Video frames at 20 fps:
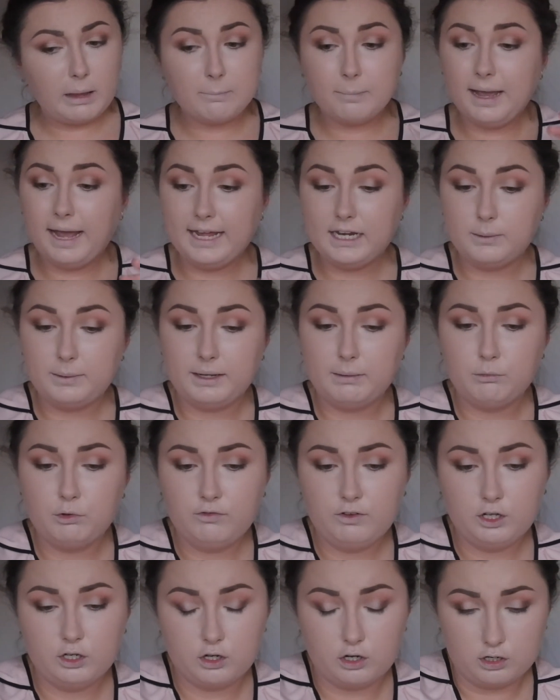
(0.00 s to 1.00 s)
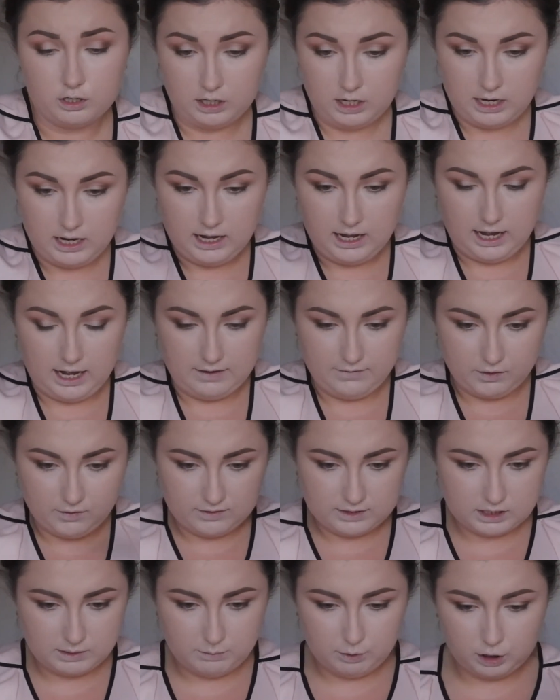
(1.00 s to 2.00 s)
But anyway, moving on. I've
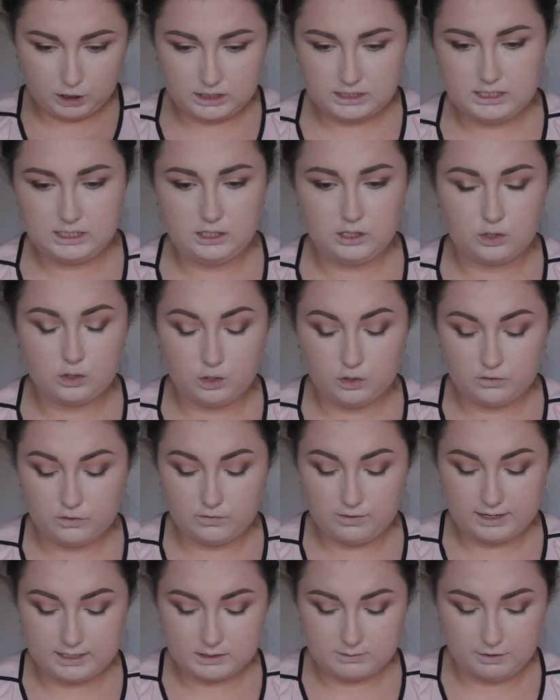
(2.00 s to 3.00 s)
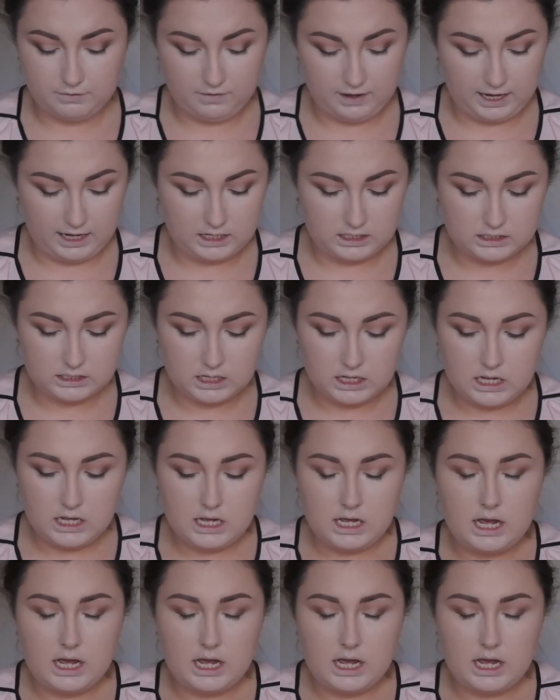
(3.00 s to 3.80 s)
obviously put concealer all over the rest of my face.